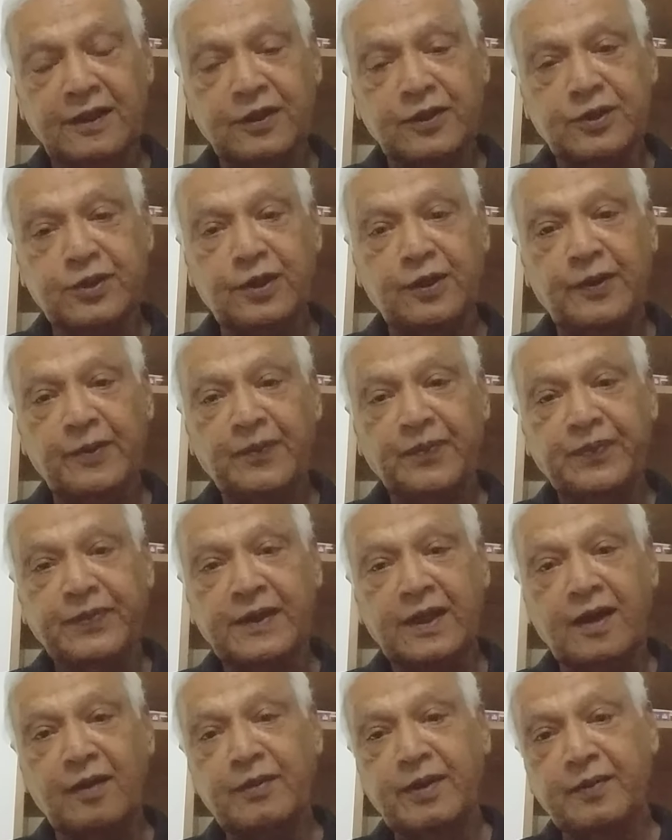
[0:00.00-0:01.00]
So
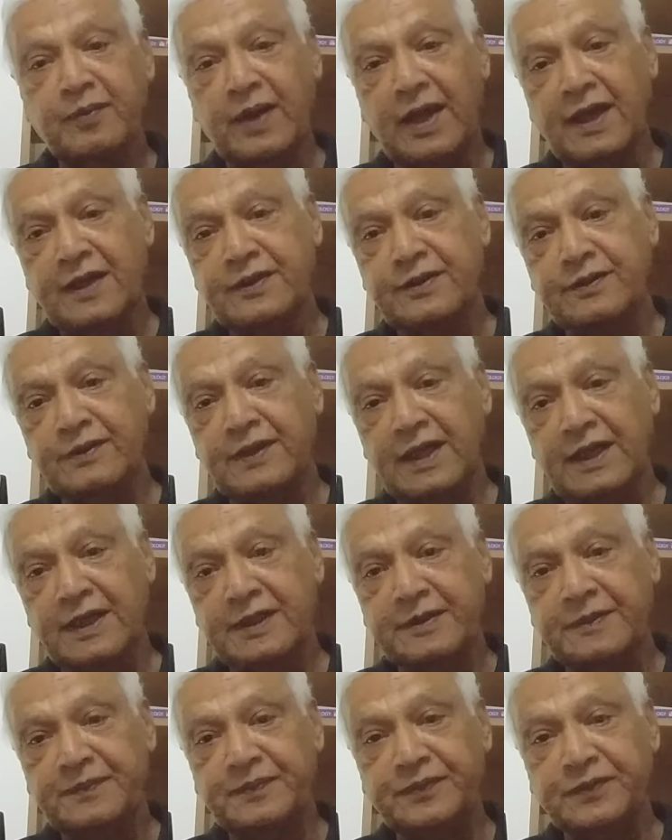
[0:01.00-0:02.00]
coming back to
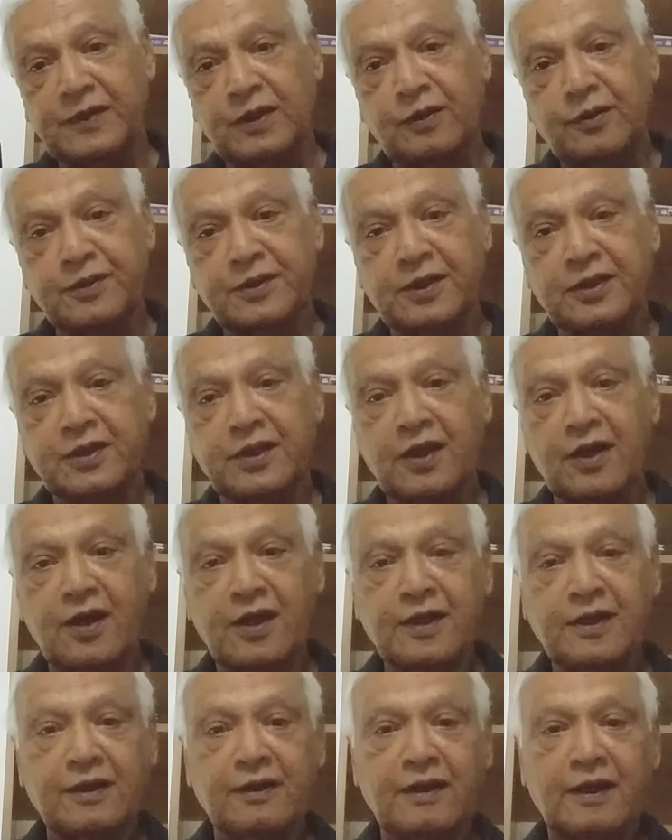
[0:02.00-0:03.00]
that
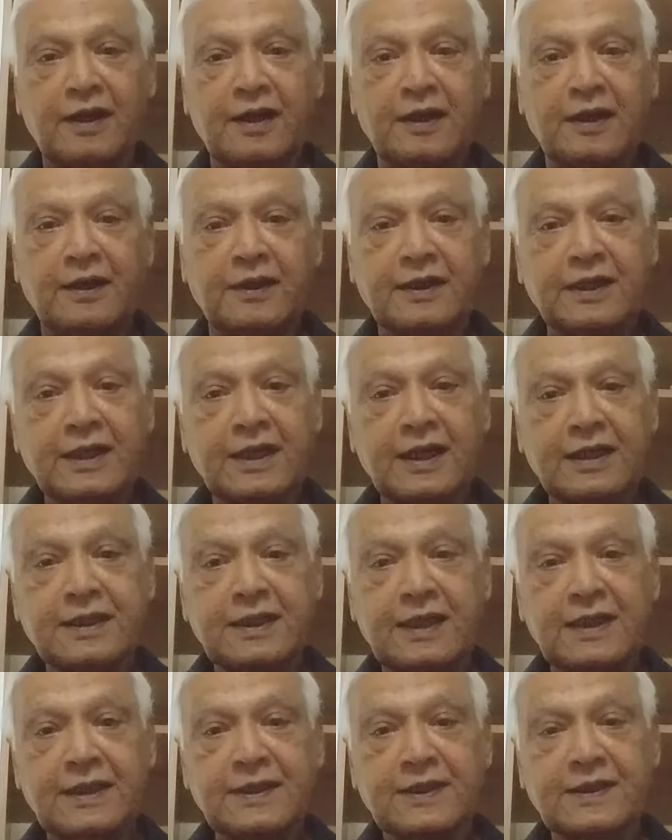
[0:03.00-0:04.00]
glutathione
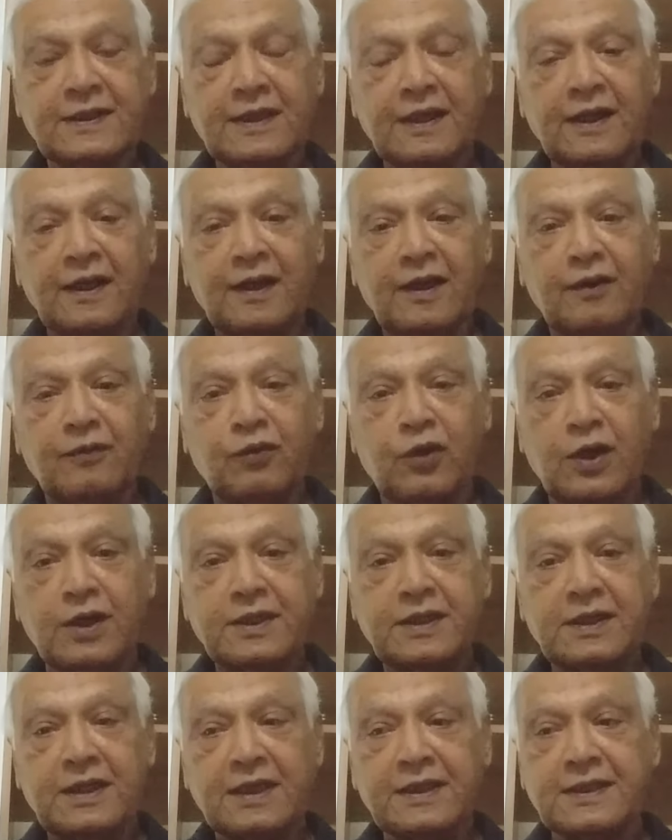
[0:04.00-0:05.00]
reductase,
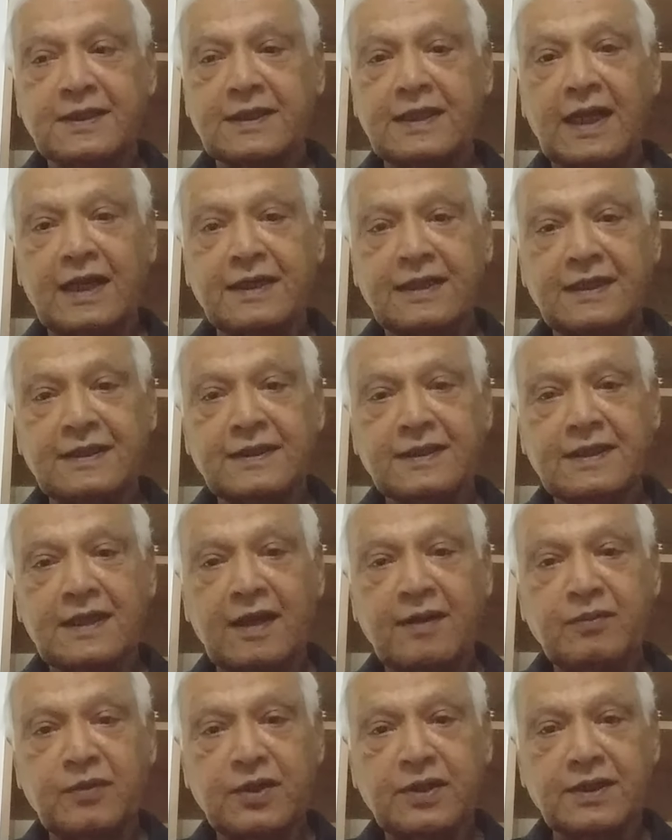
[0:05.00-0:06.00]
what does that
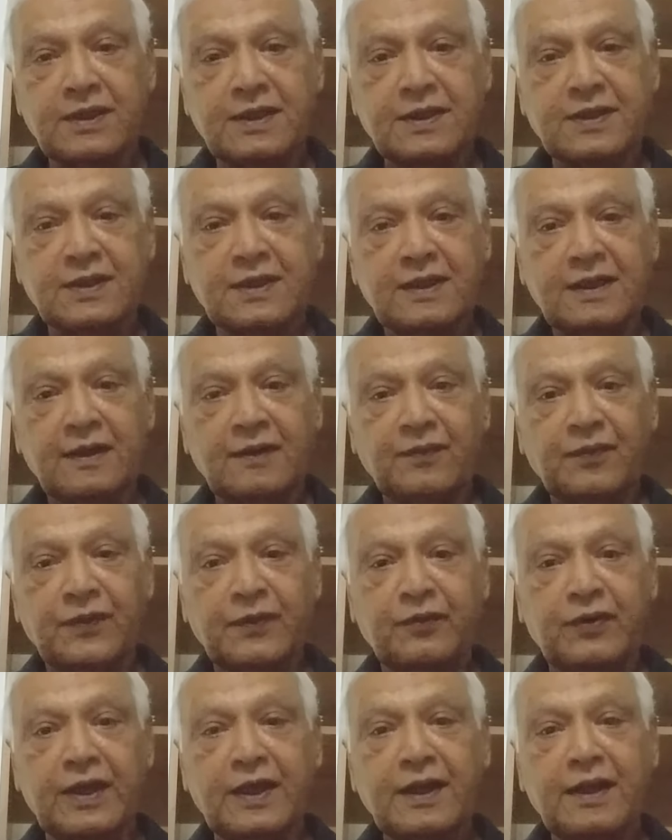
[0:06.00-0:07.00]
enzyme does?
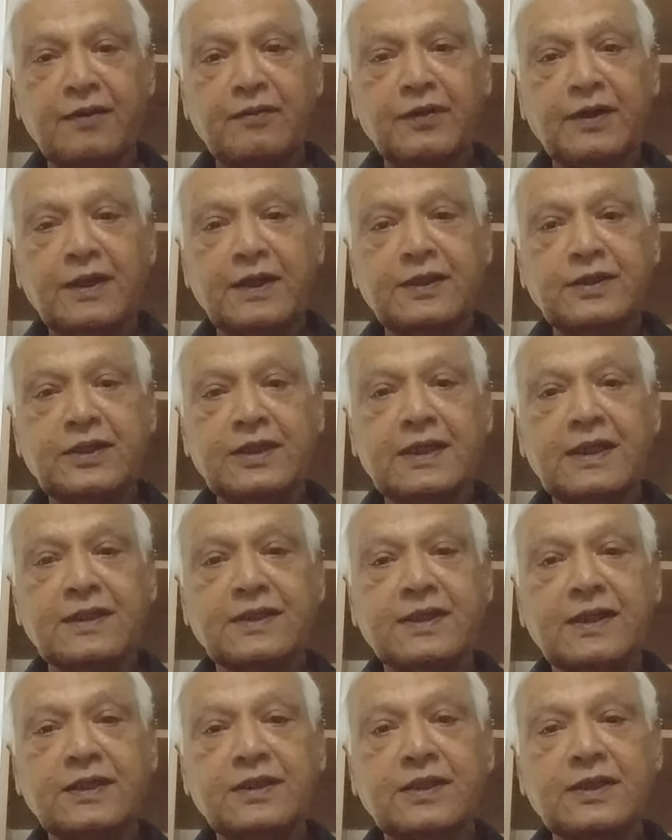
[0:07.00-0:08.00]
Whenever
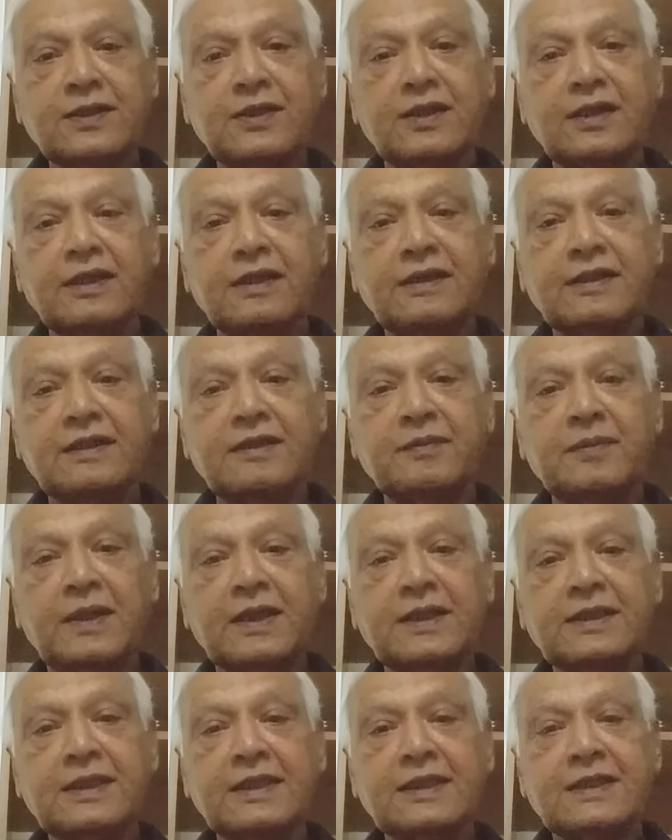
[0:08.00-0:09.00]
GSH is needed
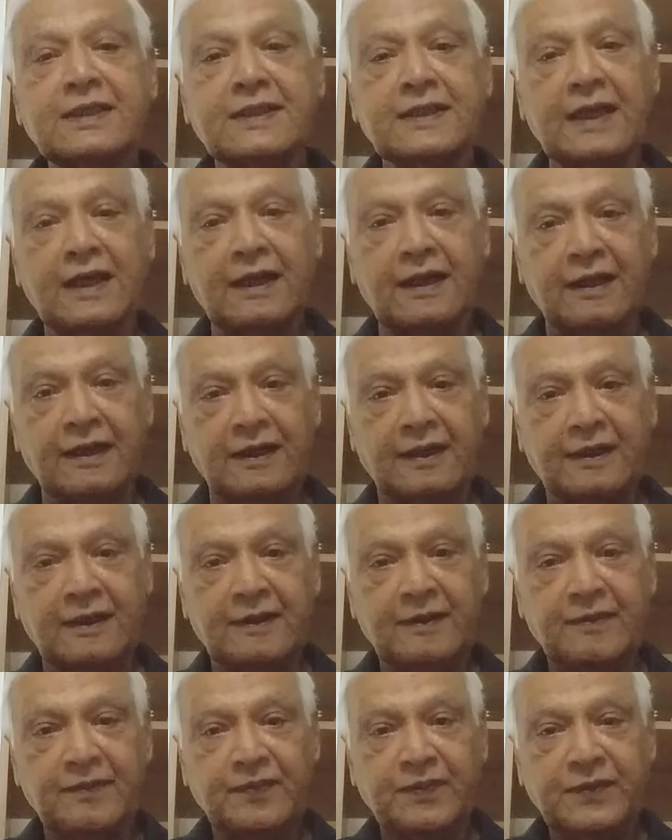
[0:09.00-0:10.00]
by the cell,
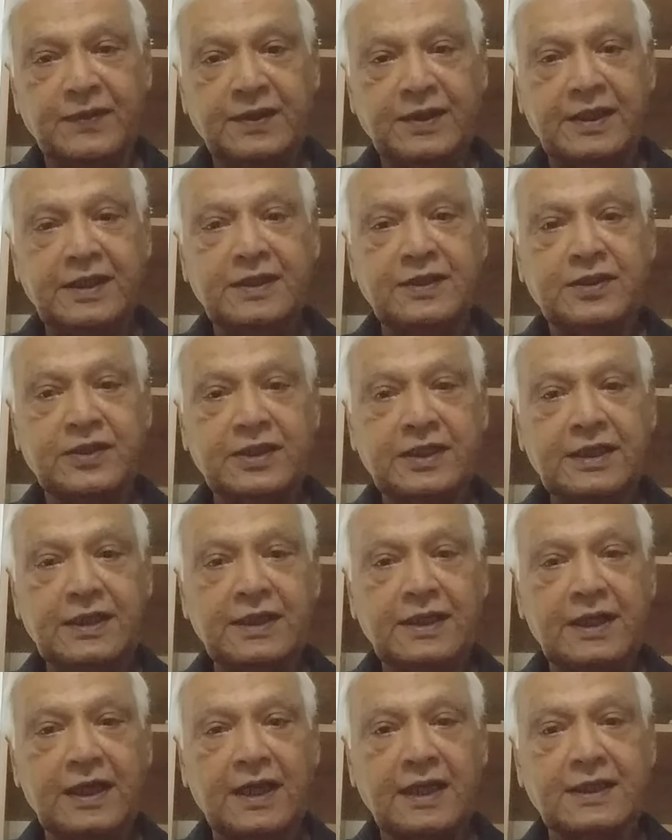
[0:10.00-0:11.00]
the
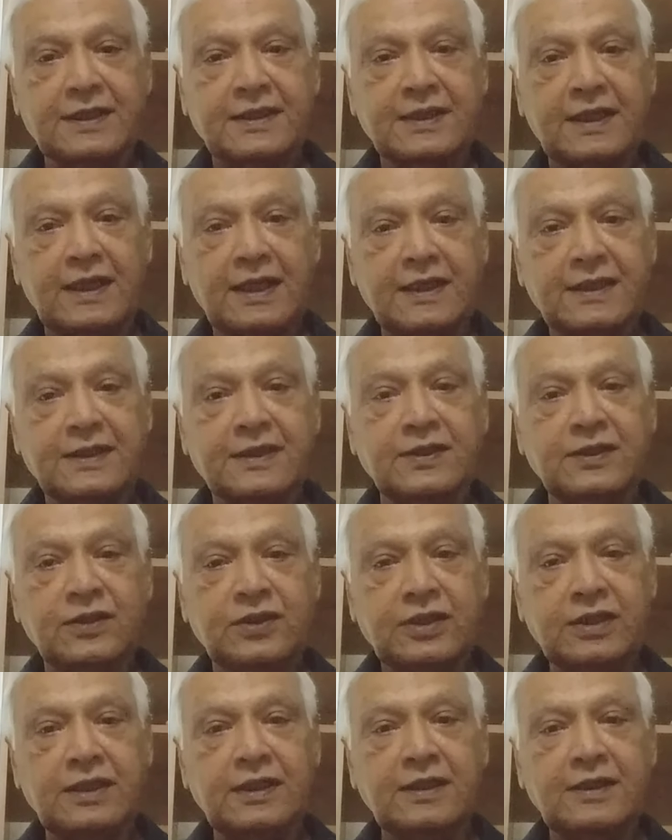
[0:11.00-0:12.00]

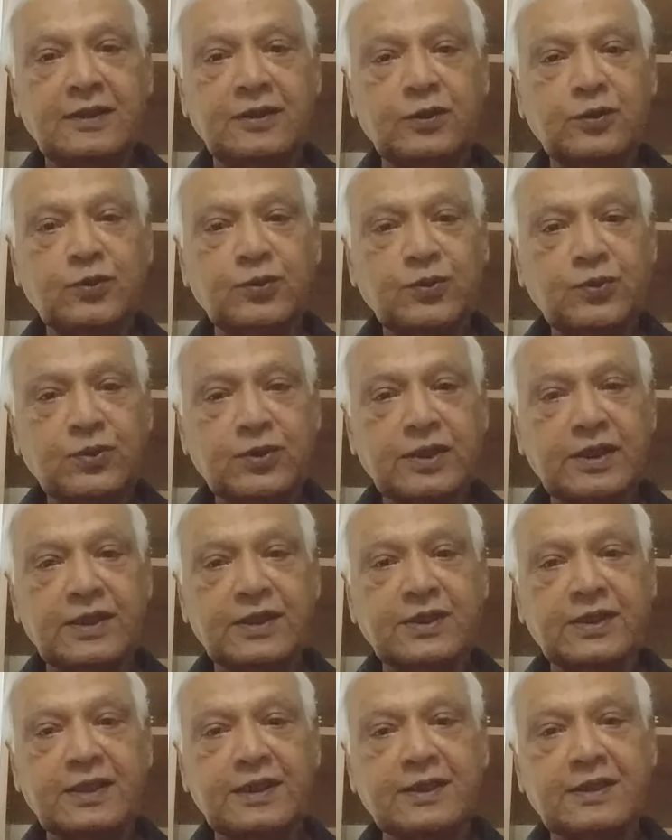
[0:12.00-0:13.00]
GSSG
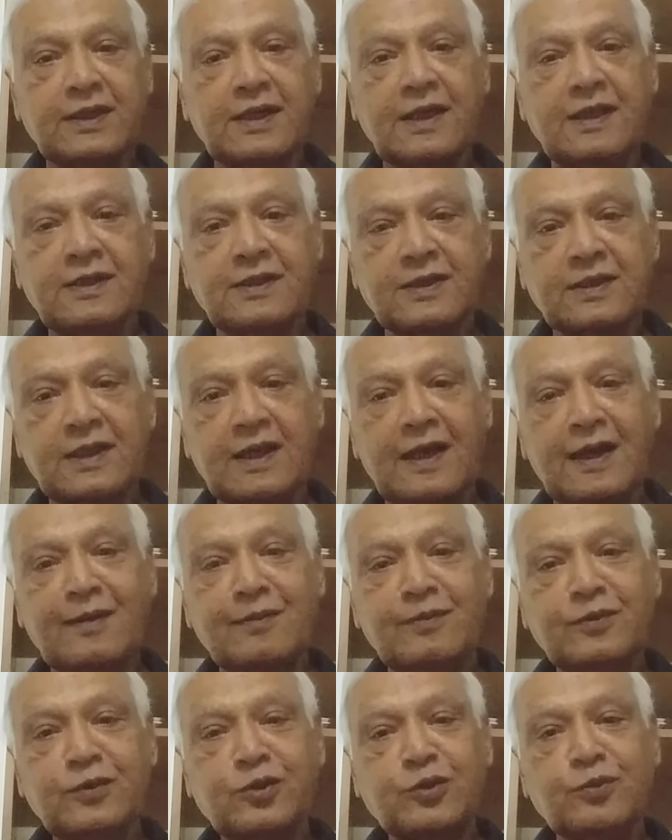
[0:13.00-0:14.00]
uses this
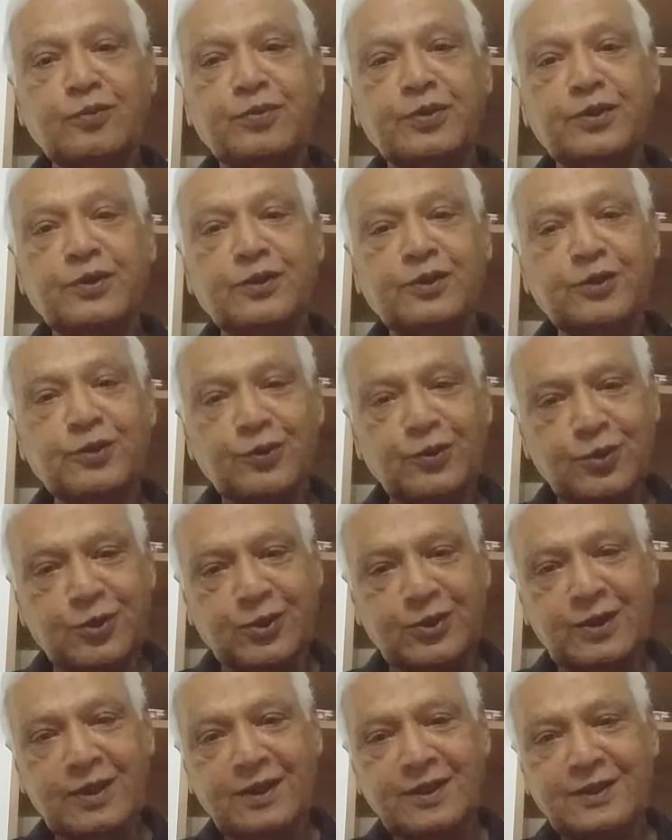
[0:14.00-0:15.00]
enzyme to
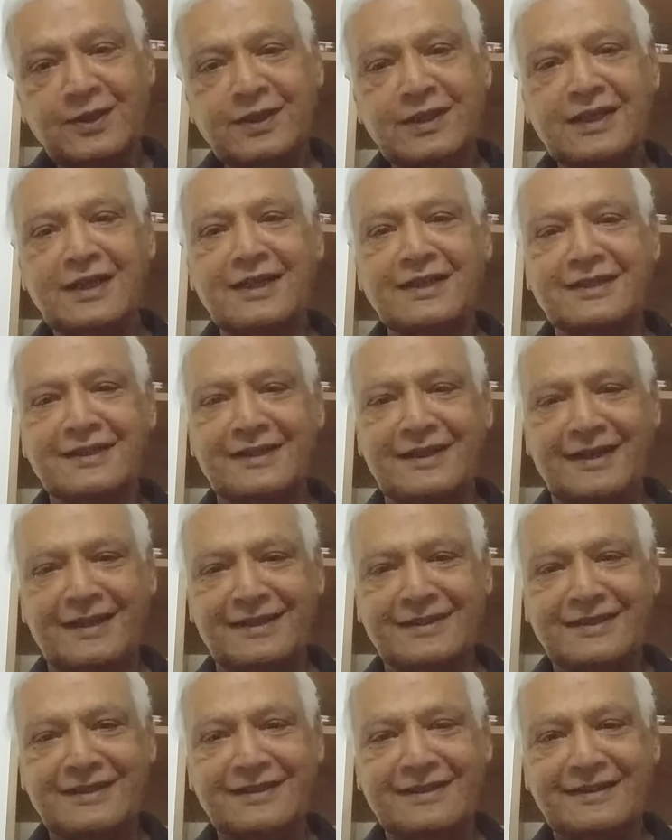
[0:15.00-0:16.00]
produce
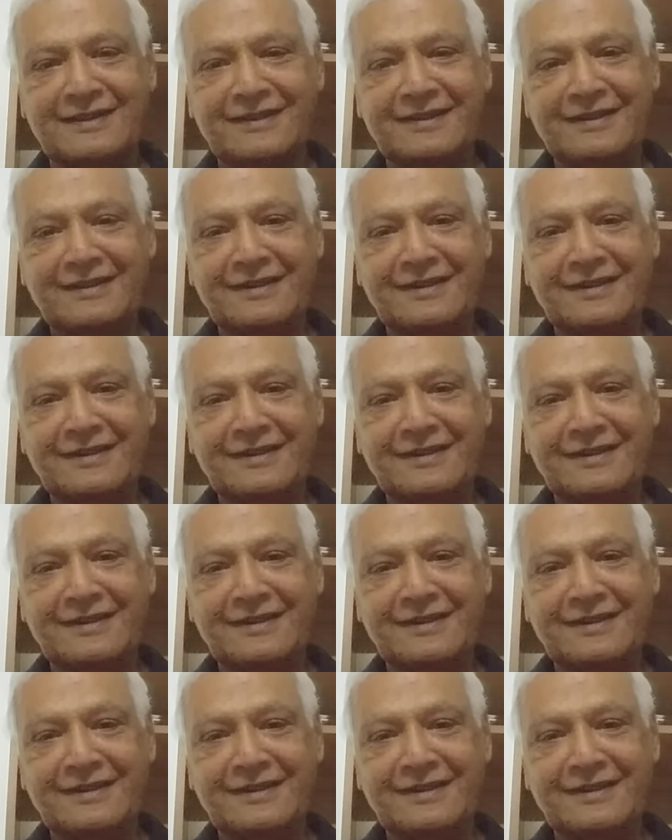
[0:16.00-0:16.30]
GSH.